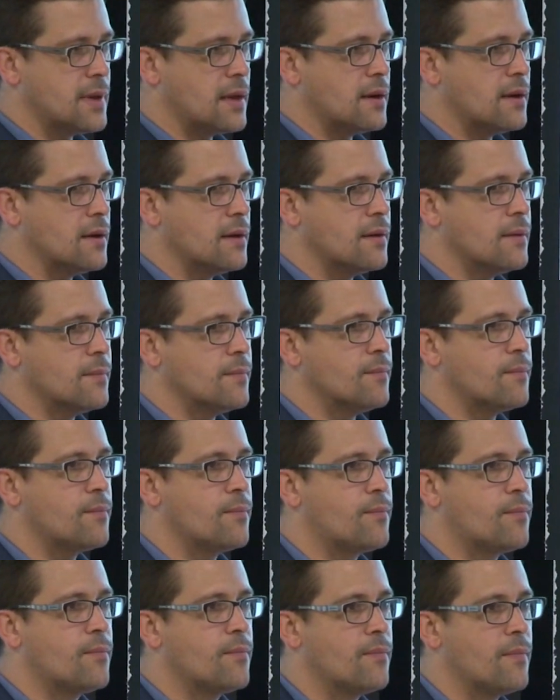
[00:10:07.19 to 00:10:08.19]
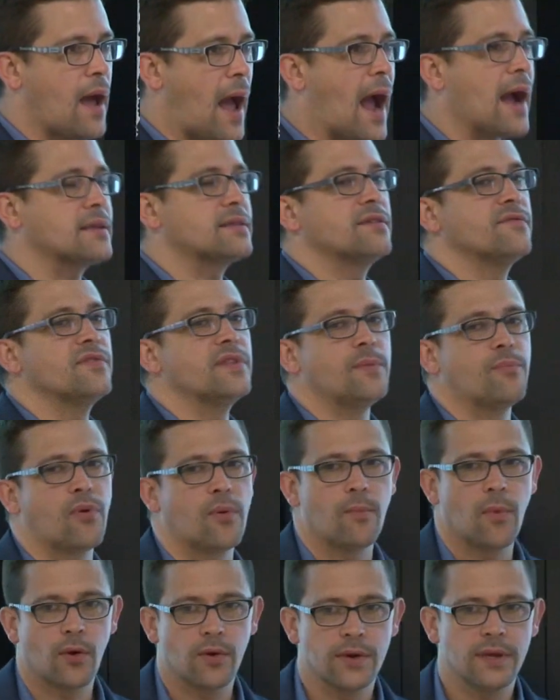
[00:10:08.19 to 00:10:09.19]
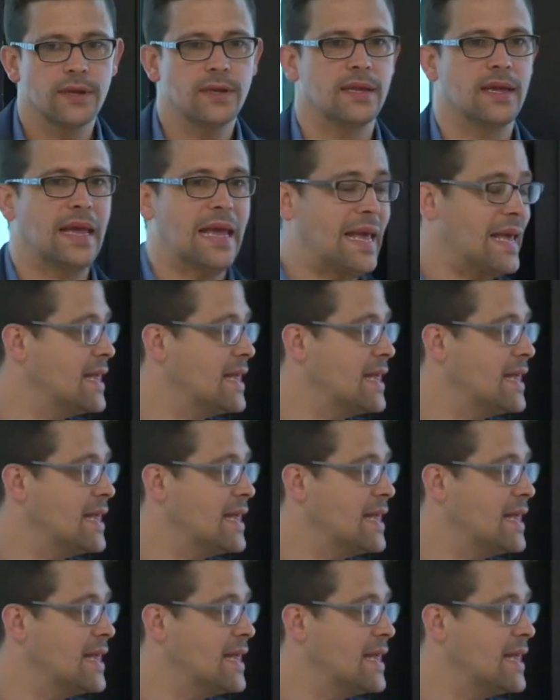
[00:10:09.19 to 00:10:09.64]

um, actively promoted